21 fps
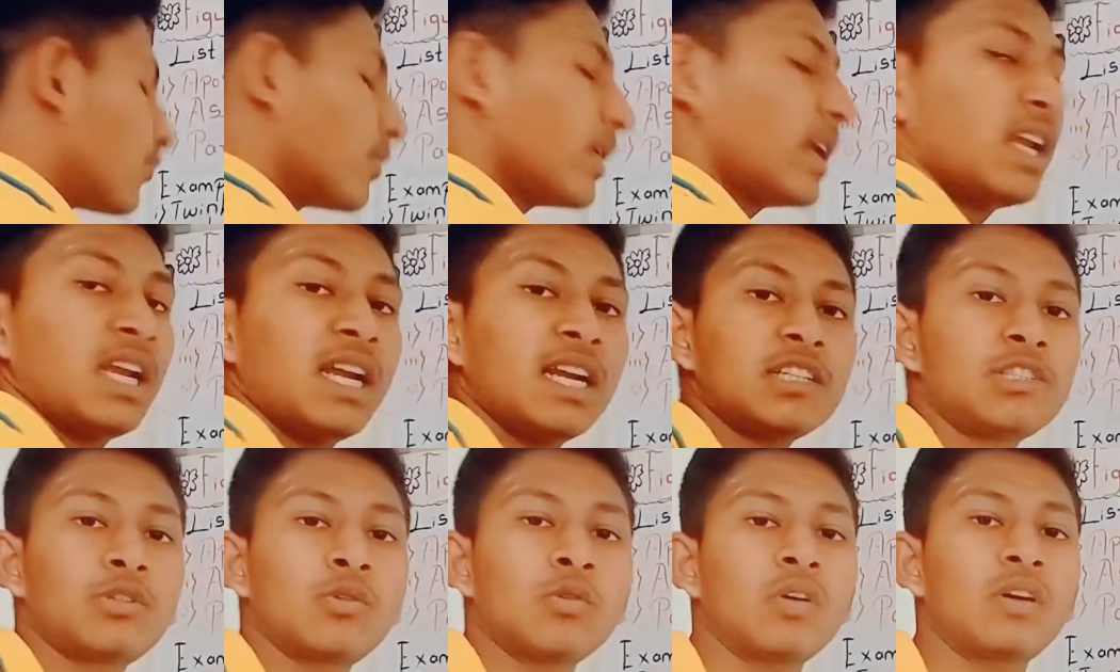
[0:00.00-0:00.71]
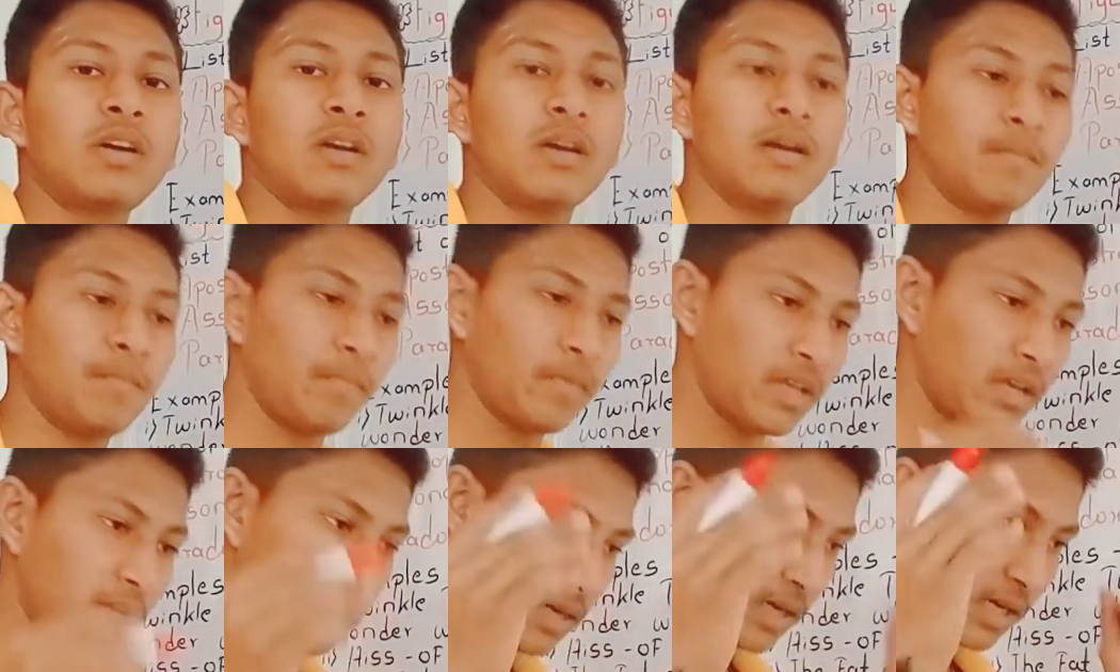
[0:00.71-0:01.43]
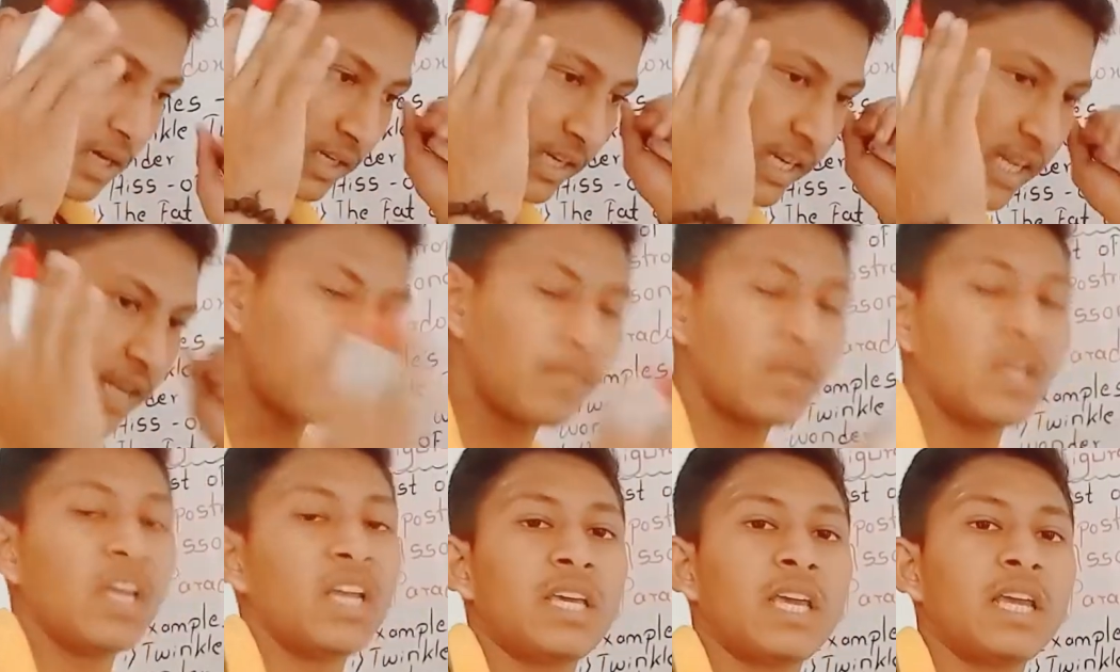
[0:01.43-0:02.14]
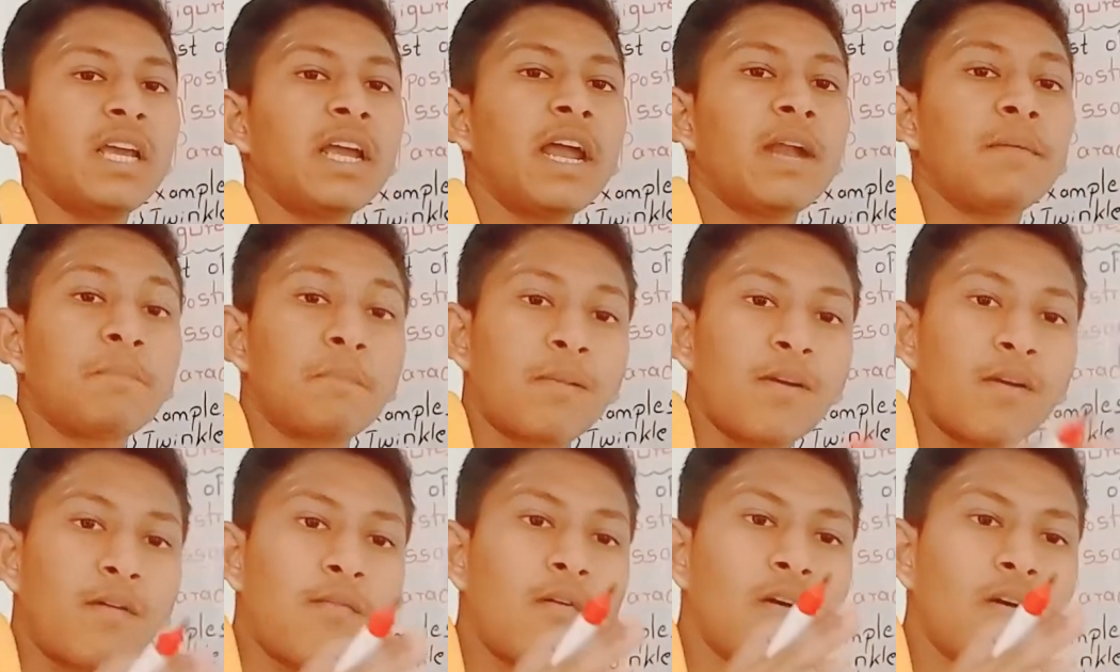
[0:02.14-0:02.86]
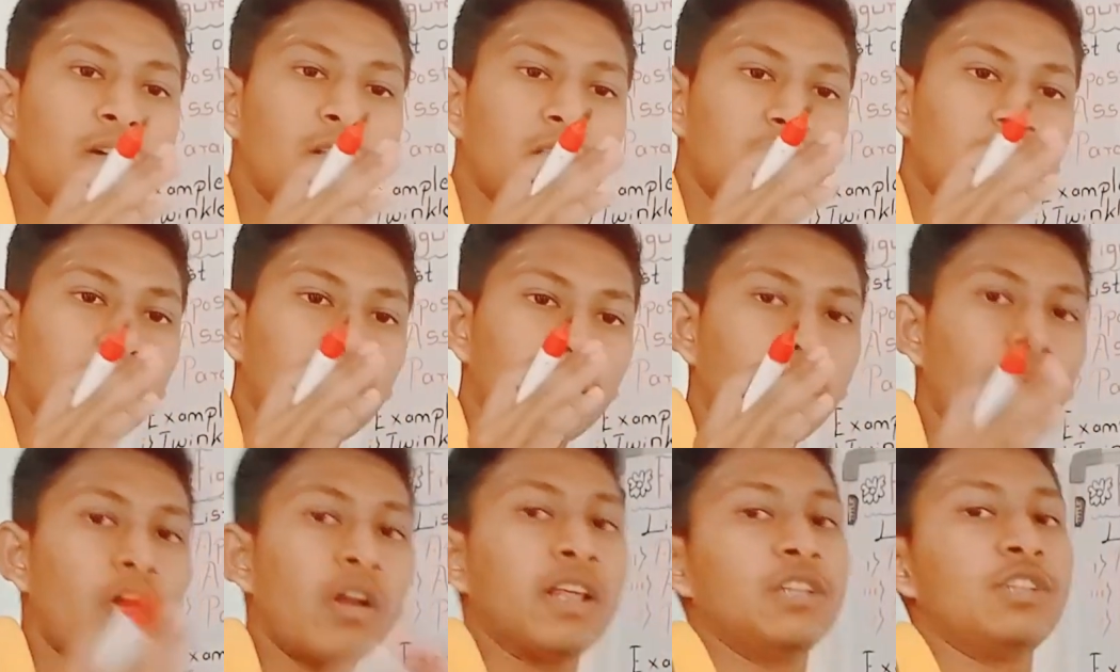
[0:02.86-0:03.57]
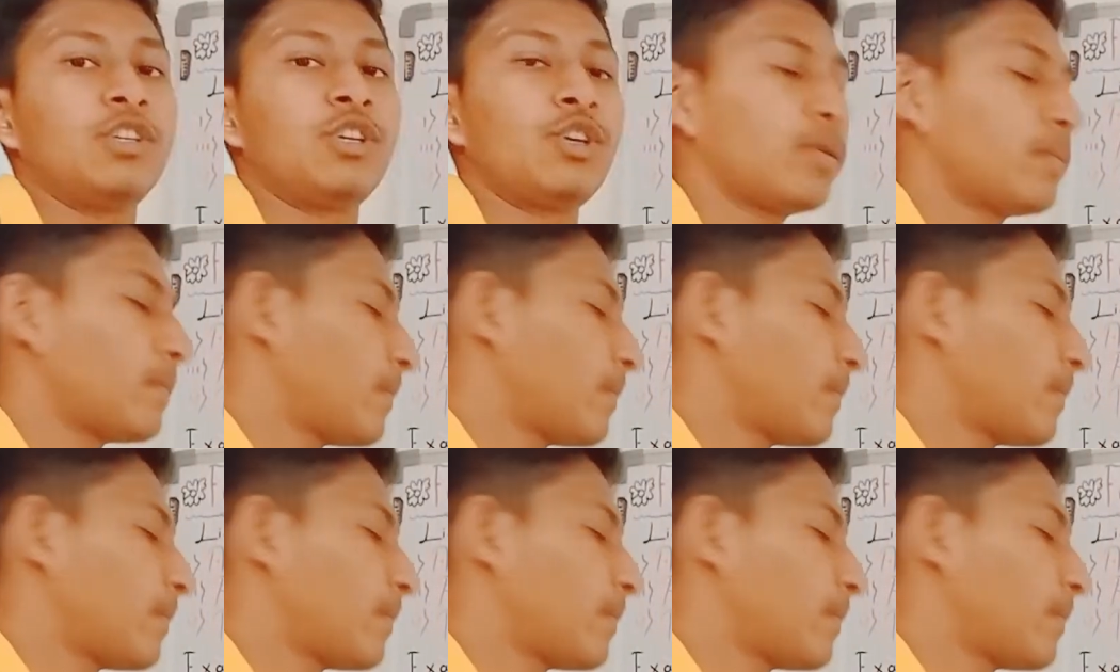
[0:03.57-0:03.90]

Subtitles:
will lead to deep thinking and profound knowledge.